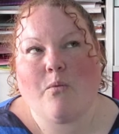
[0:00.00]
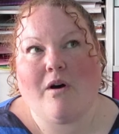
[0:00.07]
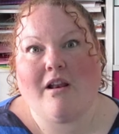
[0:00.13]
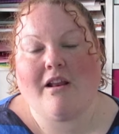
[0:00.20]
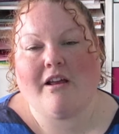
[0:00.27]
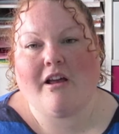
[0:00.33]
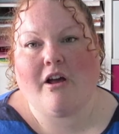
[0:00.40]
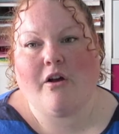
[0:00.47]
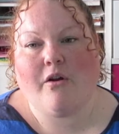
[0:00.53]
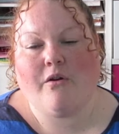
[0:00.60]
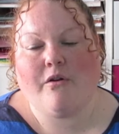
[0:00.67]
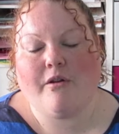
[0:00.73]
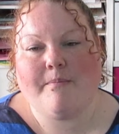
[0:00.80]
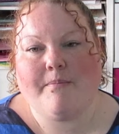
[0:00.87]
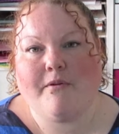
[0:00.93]
while
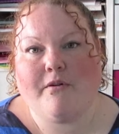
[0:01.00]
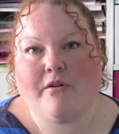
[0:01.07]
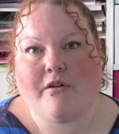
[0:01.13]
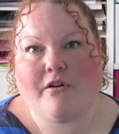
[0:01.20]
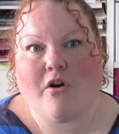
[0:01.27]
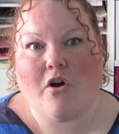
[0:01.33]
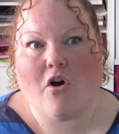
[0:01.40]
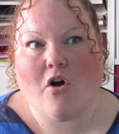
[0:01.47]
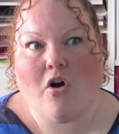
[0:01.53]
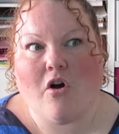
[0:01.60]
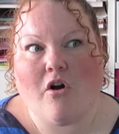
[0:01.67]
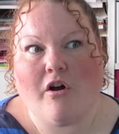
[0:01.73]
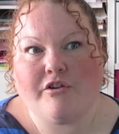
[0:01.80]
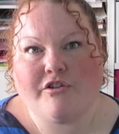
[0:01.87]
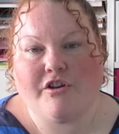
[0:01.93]
ago a book,
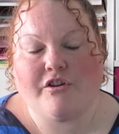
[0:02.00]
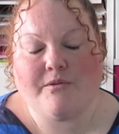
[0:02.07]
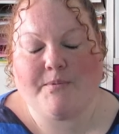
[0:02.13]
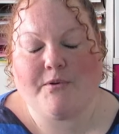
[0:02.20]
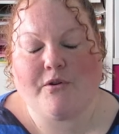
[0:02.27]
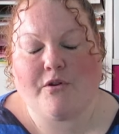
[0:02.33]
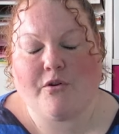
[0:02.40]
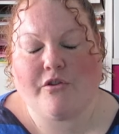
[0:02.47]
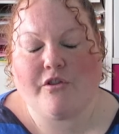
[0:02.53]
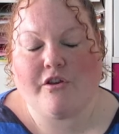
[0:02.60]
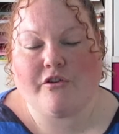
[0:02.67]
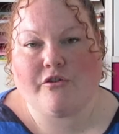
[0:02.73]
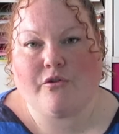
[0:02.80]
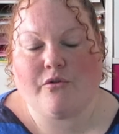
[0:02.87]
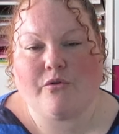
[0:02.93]
I showed a book
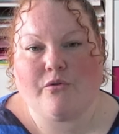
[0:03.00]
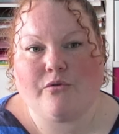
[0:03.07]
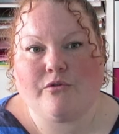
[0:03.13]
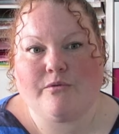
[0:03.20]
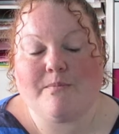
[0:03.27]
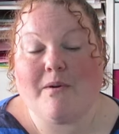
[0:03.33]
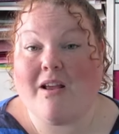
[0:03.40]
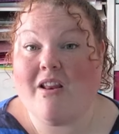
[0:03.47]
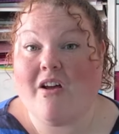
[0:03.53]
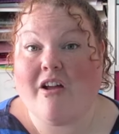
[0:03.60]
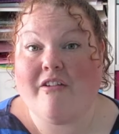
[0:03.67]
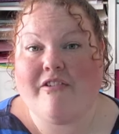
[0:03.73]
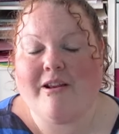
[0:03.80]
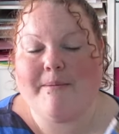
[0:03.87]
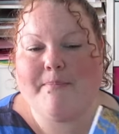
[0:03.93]
that's called My
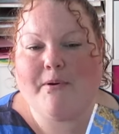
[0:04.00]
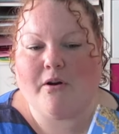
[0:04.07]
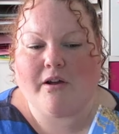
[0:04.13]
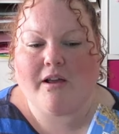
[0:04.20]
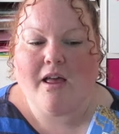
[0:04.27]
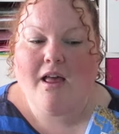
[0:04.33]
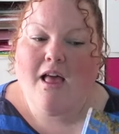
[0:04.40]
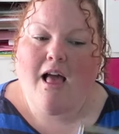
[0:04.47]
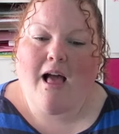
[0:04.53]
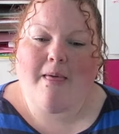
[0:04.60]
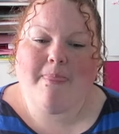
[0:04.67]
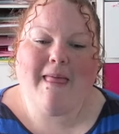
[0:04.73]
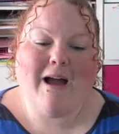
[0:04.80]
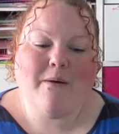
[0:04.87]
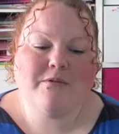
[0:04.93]
Life in a Book,
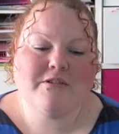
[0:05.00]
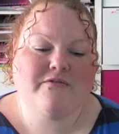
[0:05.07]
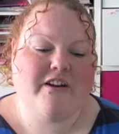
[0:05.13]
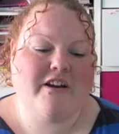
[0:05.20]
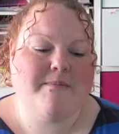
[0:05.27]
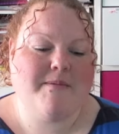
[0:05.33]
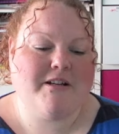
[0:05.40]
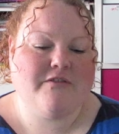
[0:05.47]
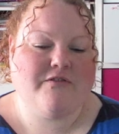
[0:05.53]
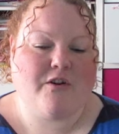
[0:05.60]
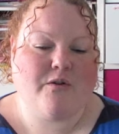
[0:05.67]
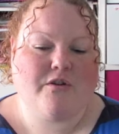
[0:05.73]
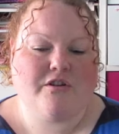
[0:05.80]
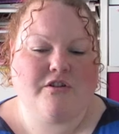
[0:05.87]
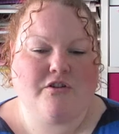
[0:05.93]
and that was very much
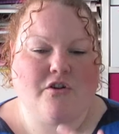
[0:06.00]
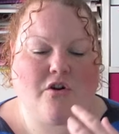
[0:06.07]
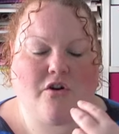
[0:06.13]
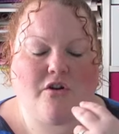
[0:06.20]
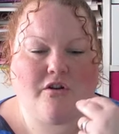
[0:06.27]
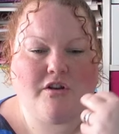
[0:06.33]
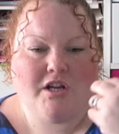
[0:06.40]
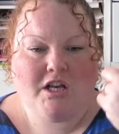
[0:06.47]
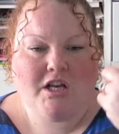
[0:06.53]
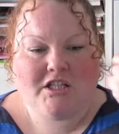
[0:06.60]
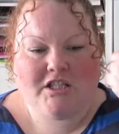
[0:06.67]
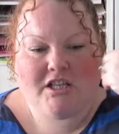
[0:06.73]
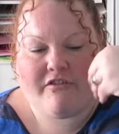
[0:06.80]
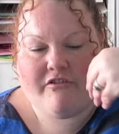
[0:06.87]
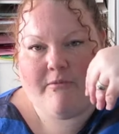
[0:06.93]
focused on
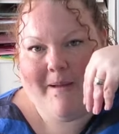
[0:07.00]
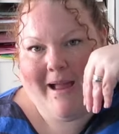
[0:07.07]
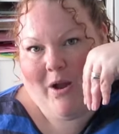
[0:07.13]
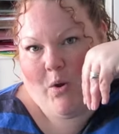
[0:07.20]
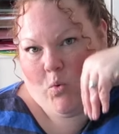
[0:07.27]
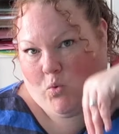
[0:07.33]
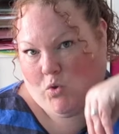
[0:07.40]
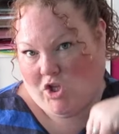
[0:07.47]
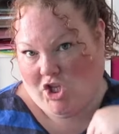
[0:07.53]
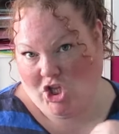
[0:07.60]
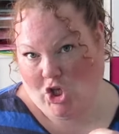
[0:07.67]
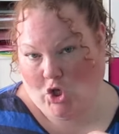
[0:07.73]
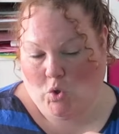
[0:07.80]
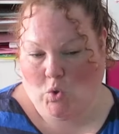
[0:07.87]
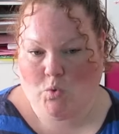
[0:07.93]
stuff about
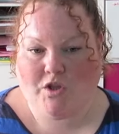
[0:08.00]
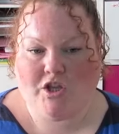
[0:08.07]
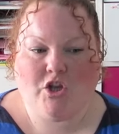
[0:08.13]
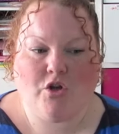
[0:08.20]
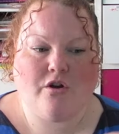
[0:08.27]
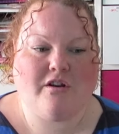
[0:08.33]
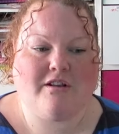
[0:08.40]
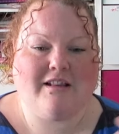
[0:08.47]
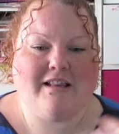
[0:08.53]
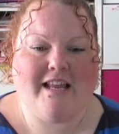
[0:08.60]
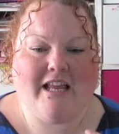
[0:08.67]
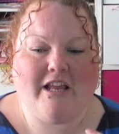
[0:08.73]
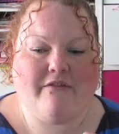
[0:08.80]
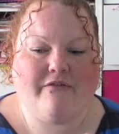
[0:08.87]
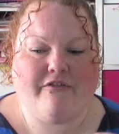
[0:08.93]
you that you could
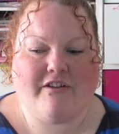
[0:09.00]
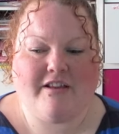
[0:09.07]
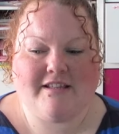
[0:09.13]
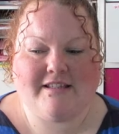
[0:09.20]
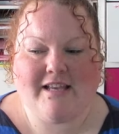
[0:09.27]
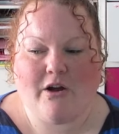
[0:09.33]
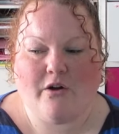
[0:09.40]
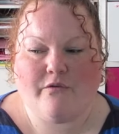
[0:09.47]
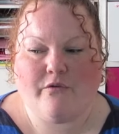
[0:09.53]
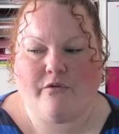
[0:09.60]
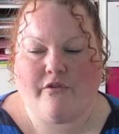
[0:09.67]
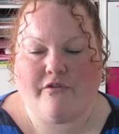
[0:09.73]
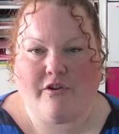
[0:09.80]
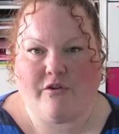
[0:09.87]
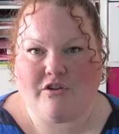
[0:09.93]
leave for yourself or
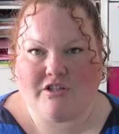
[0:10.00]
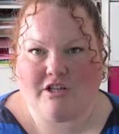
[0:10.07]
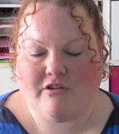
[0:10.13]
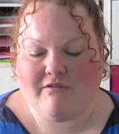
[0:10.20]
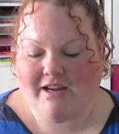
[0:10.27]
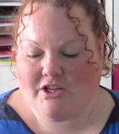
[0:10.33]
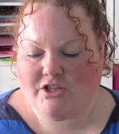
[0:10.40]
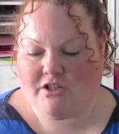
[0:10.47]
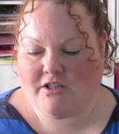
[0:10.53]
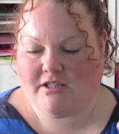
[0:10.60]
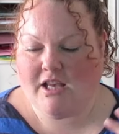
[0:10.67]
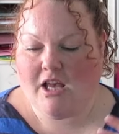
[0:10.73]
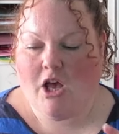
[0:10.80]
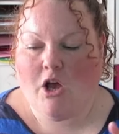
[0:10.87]
for future generations.